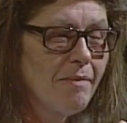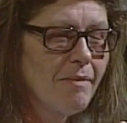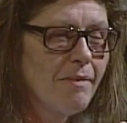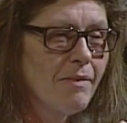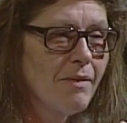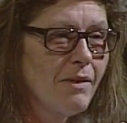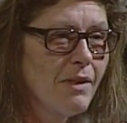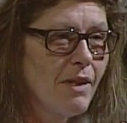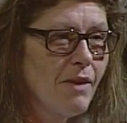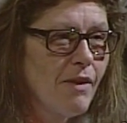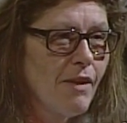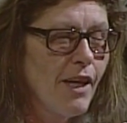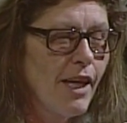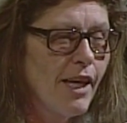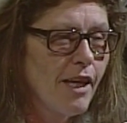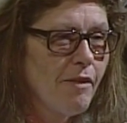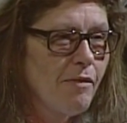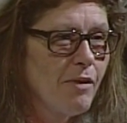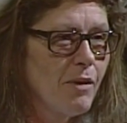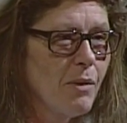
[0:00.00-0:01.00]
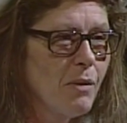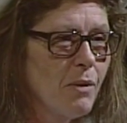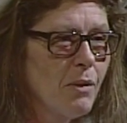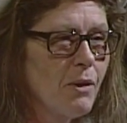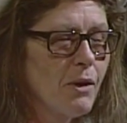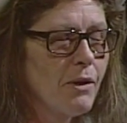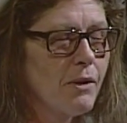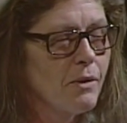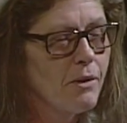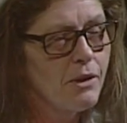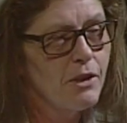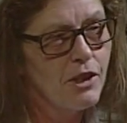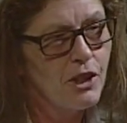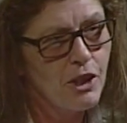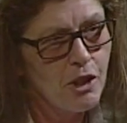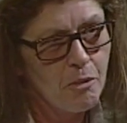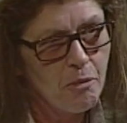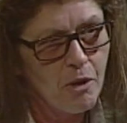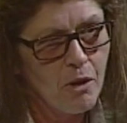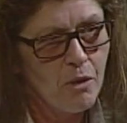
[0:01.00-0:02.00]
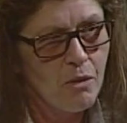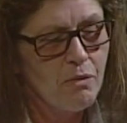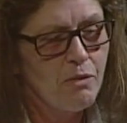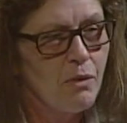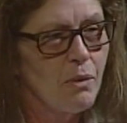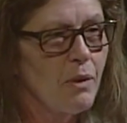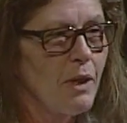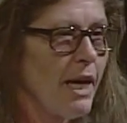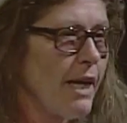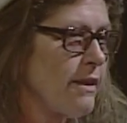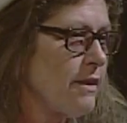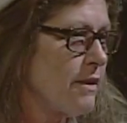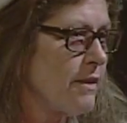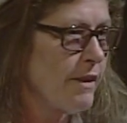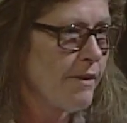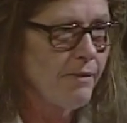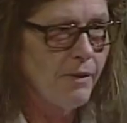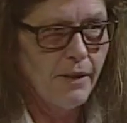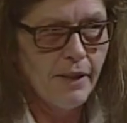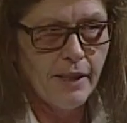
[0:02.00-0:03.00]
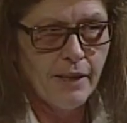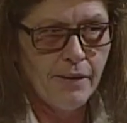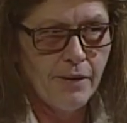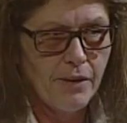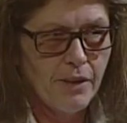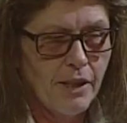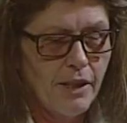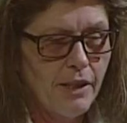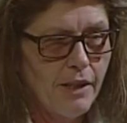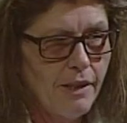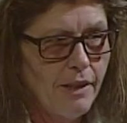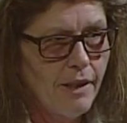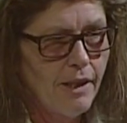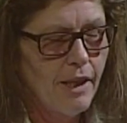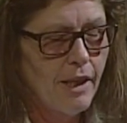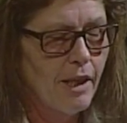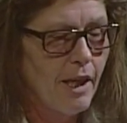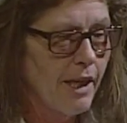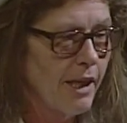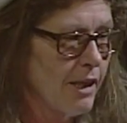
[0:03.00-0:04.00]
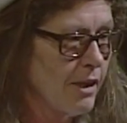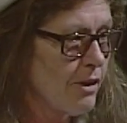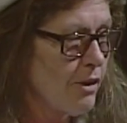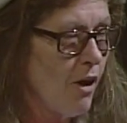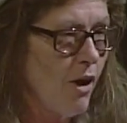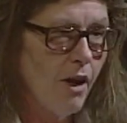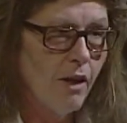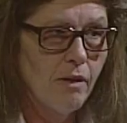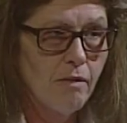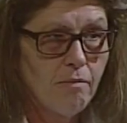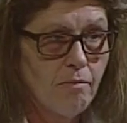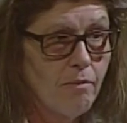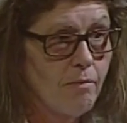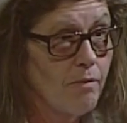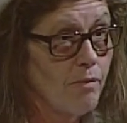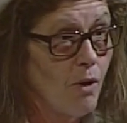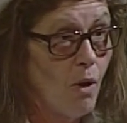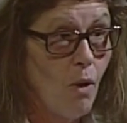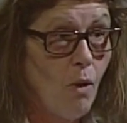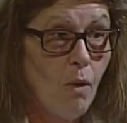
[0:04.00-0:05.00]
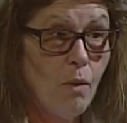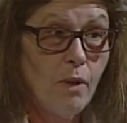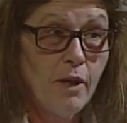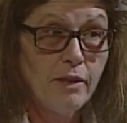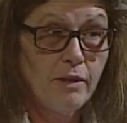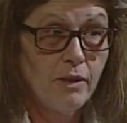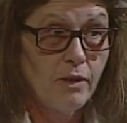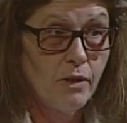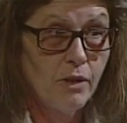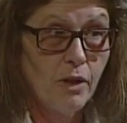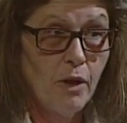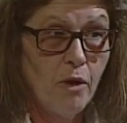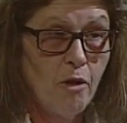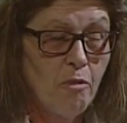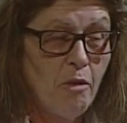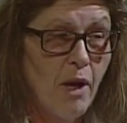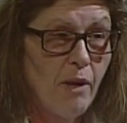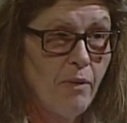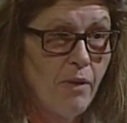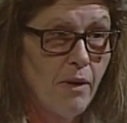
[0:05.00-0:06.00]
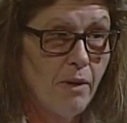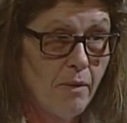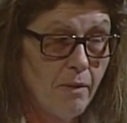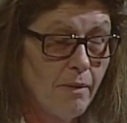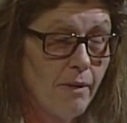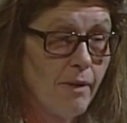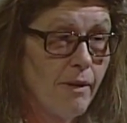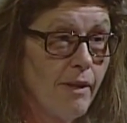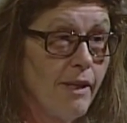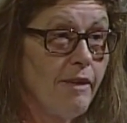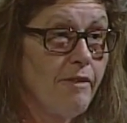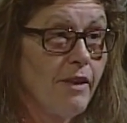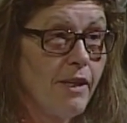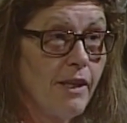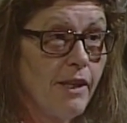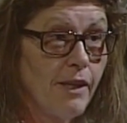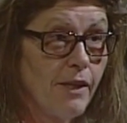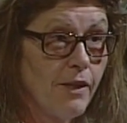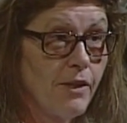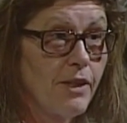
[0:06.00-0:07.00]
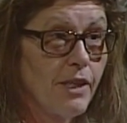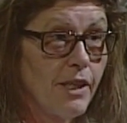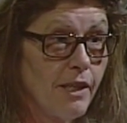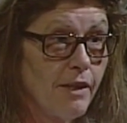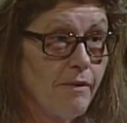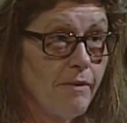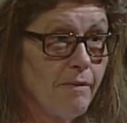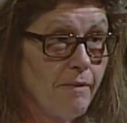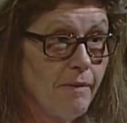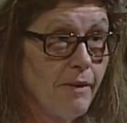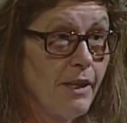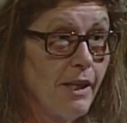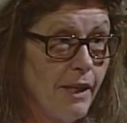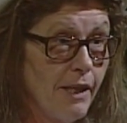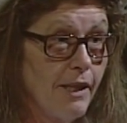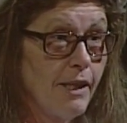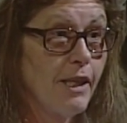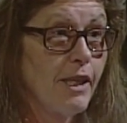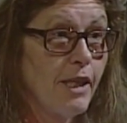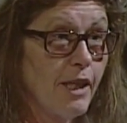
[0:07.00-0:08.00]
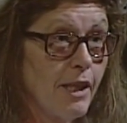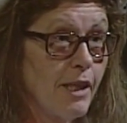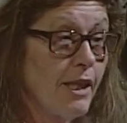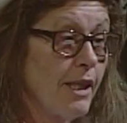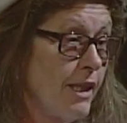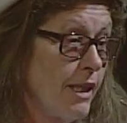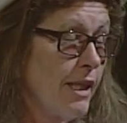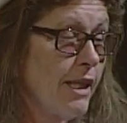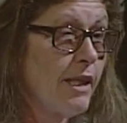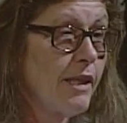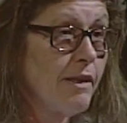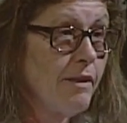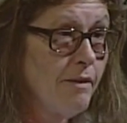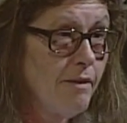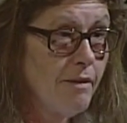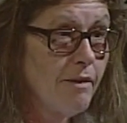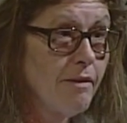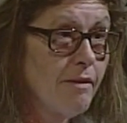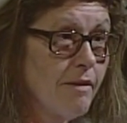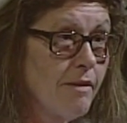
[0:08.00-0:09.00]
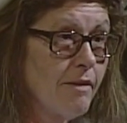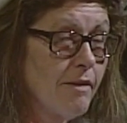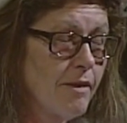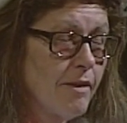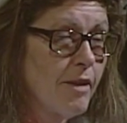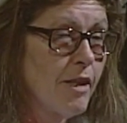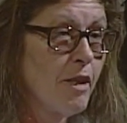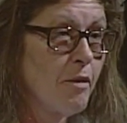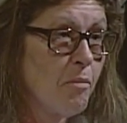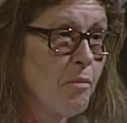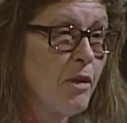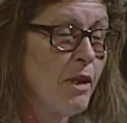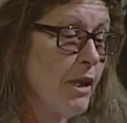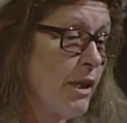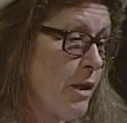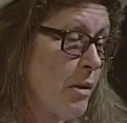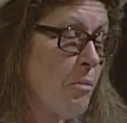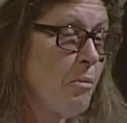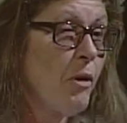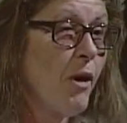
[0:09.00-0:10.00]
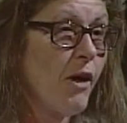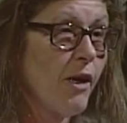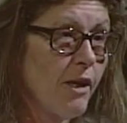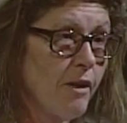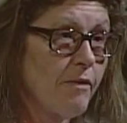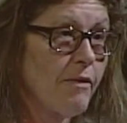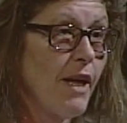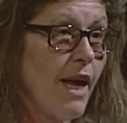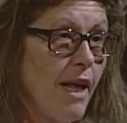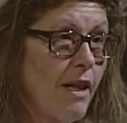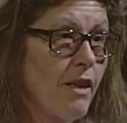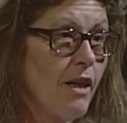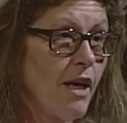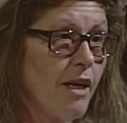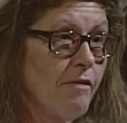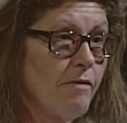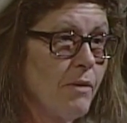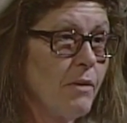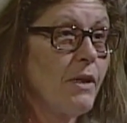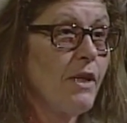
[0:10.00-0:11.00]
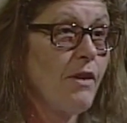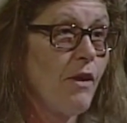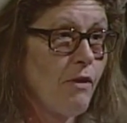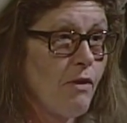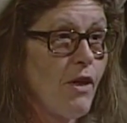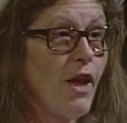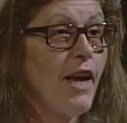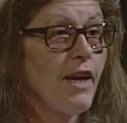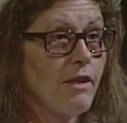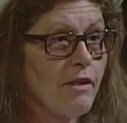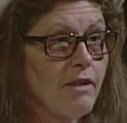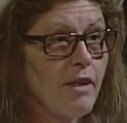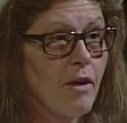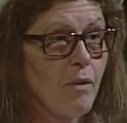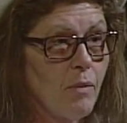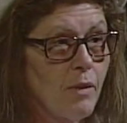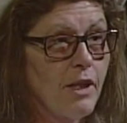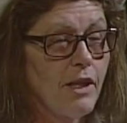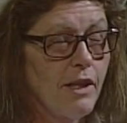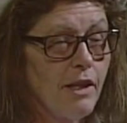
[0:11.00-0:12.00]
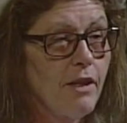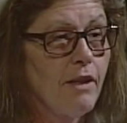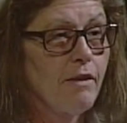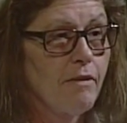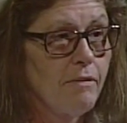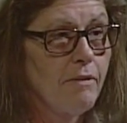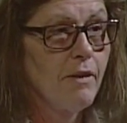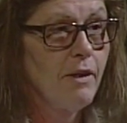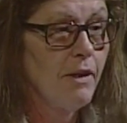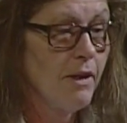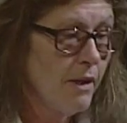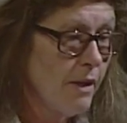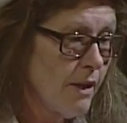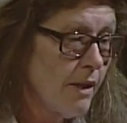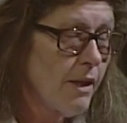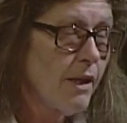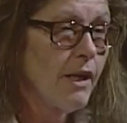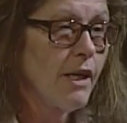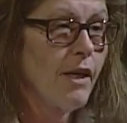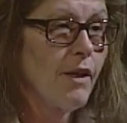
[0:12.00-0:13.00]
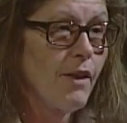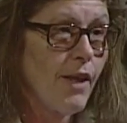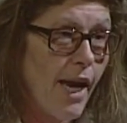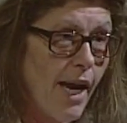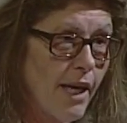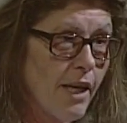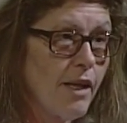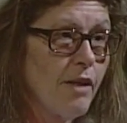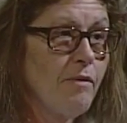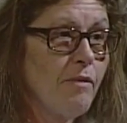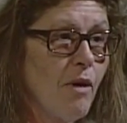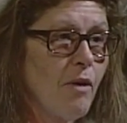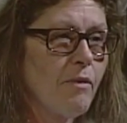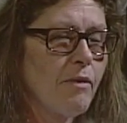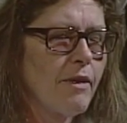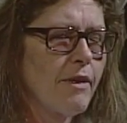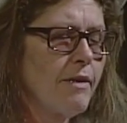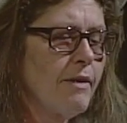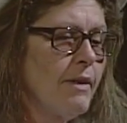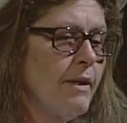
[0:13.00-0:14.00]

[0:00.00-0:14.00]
synthetic food or GMO'd food has a different energy, and I could talk the whole rest of the show about the living energy of healing and eating and being a part of that live food and the thanks that we give in that give over.